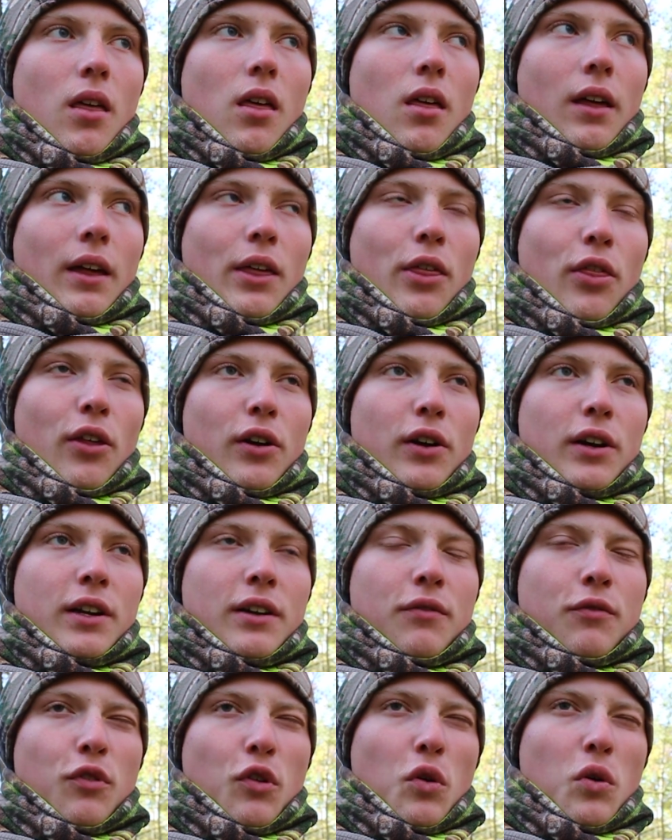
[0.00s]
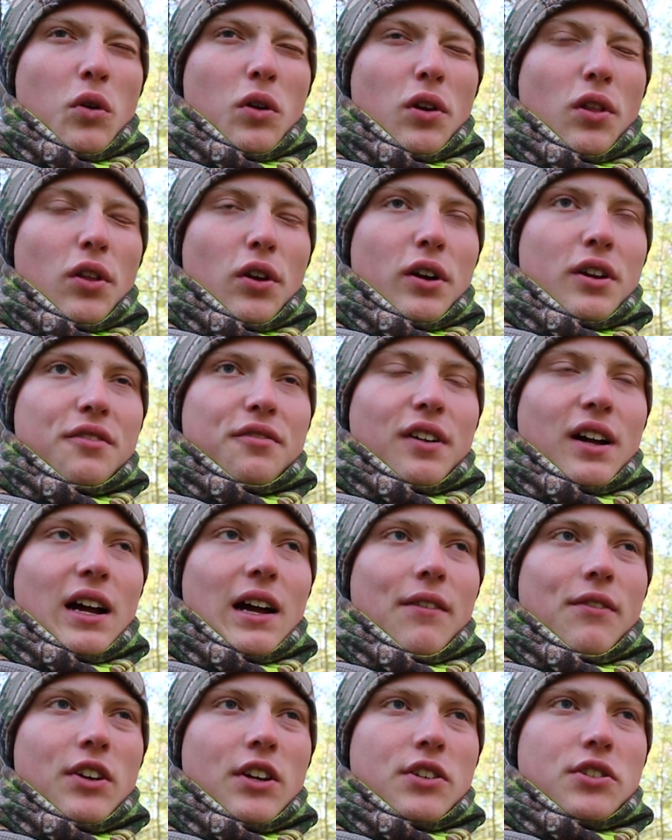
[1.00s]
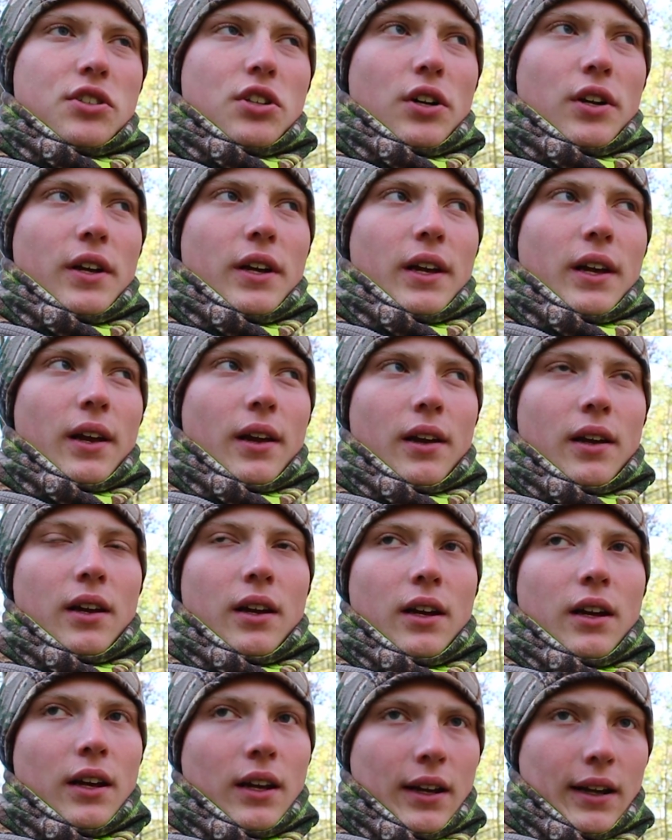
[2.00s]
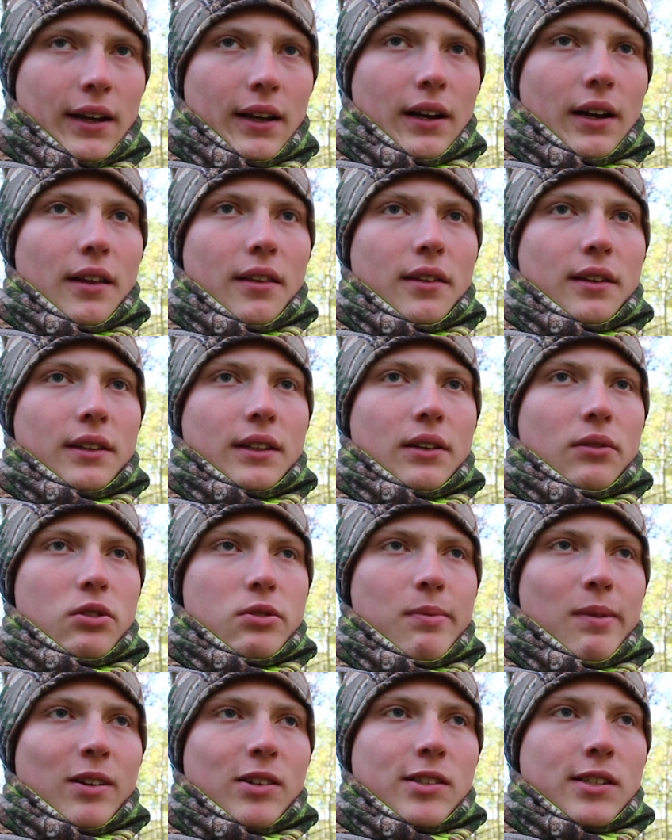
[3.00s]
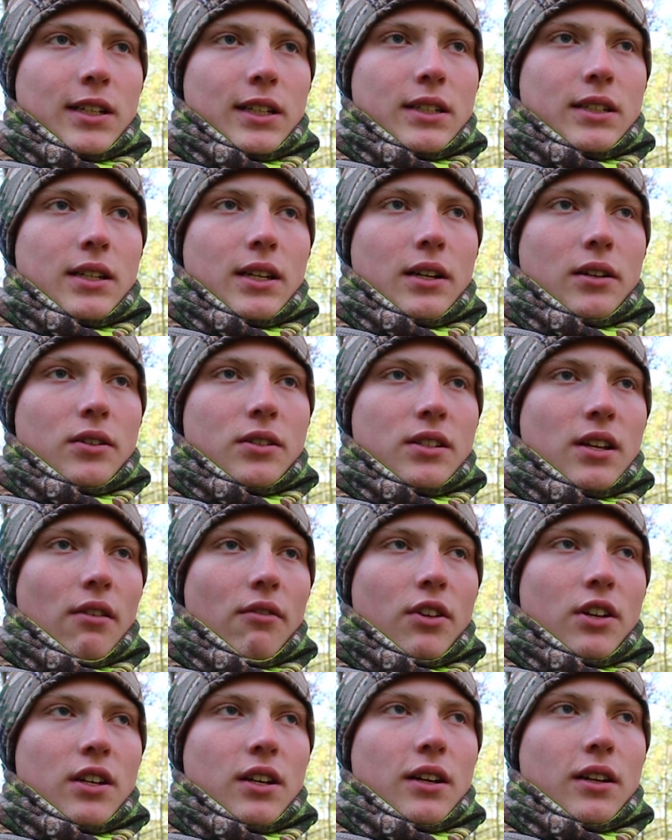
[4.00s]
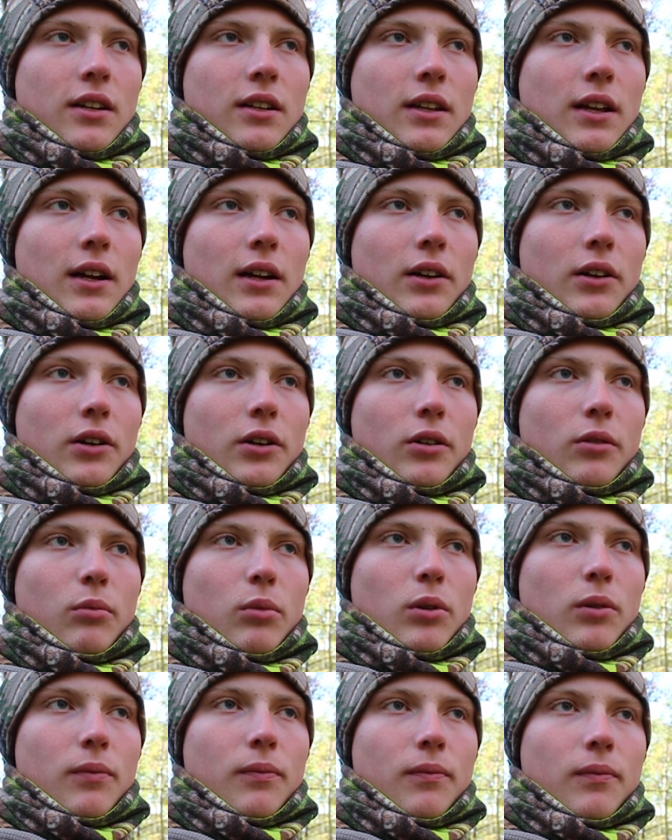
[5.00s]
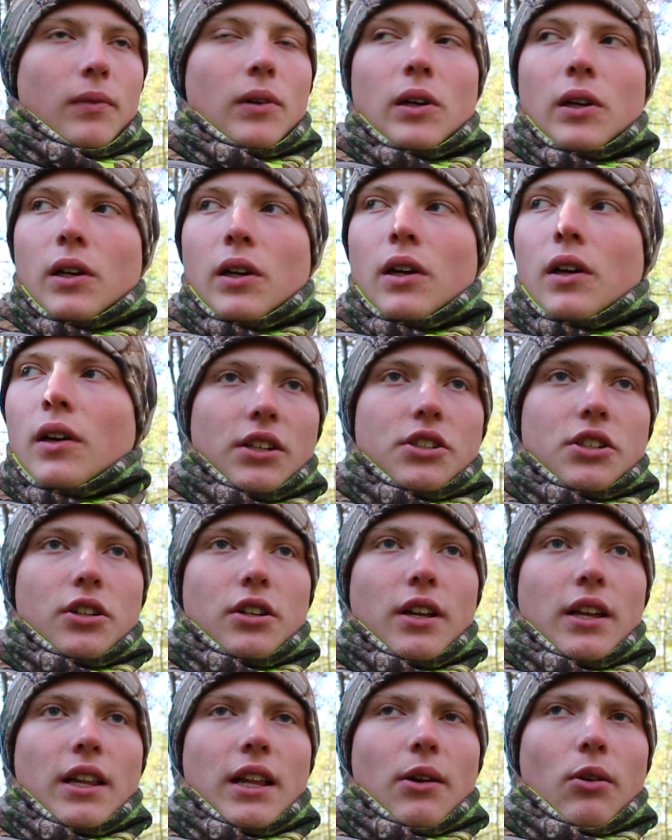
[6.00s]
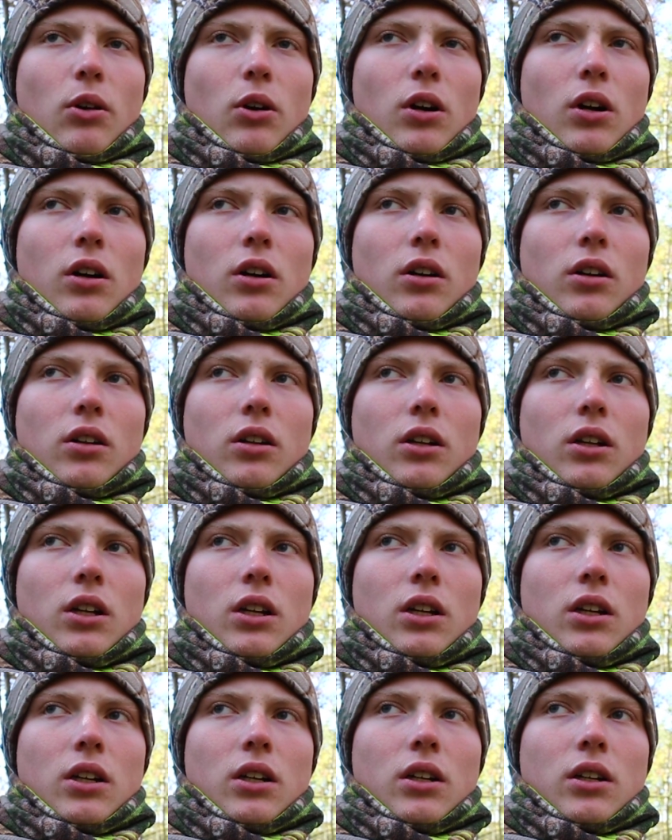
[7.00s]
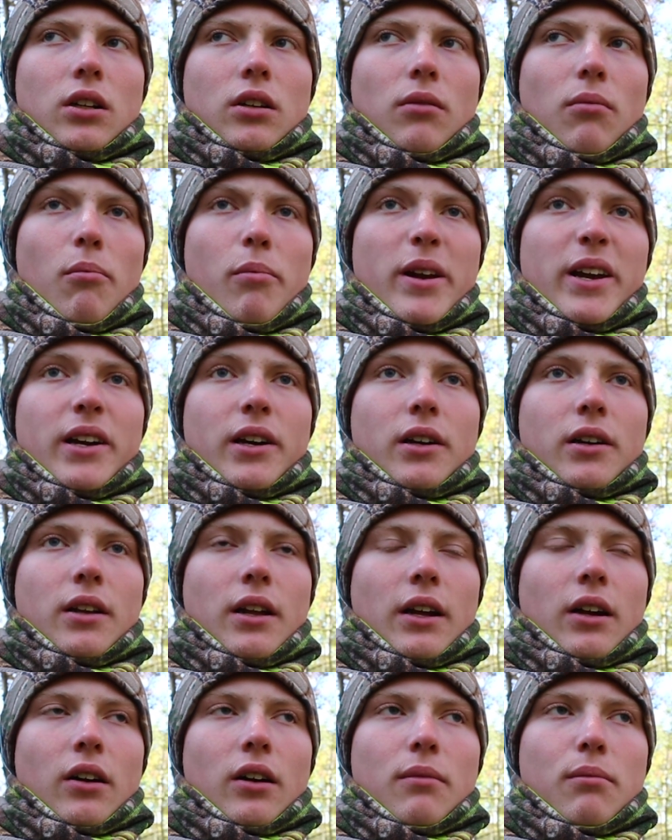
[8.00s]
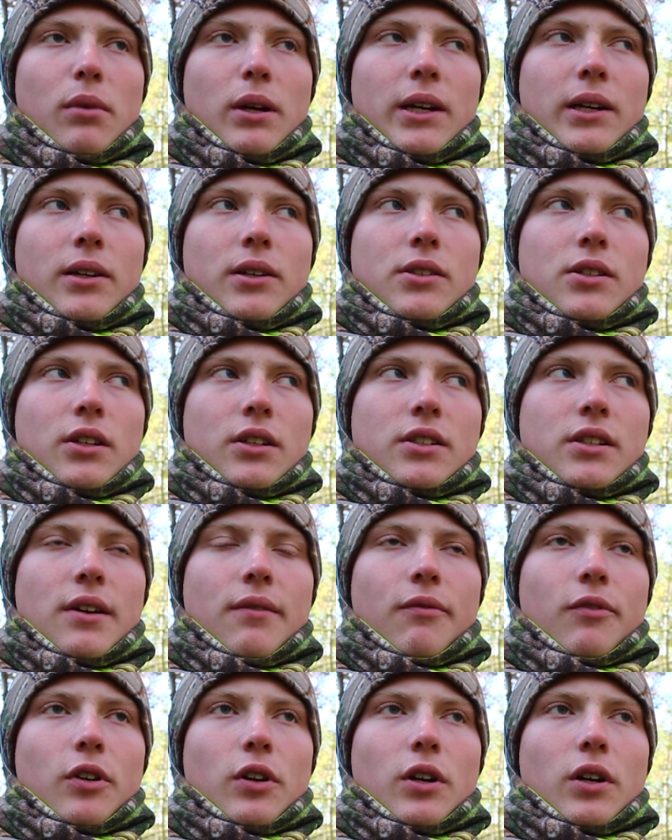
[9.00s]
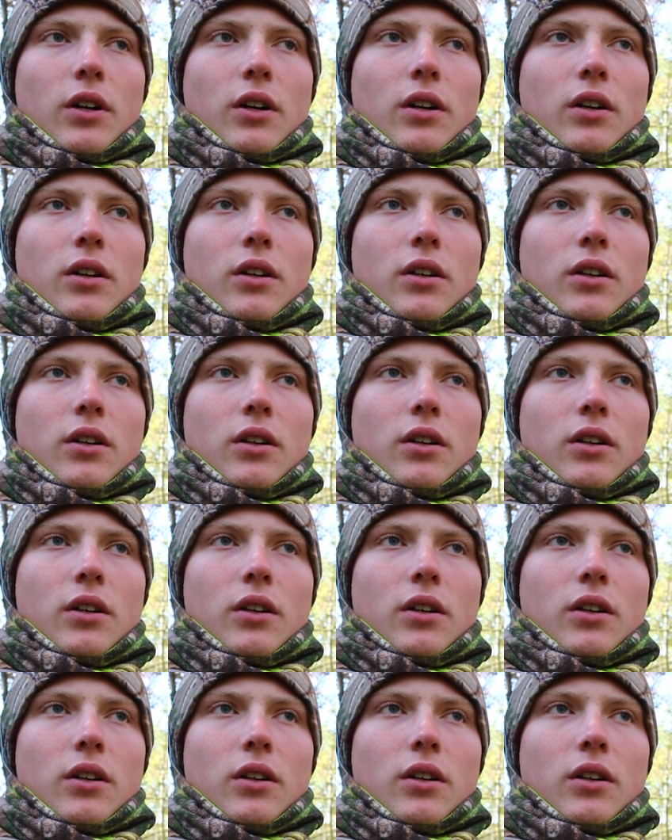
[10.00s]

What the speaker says: Like 34, 35 yesterday, and I think there was about 16 or 17 in that group. Yesterday they were all they all had beards except for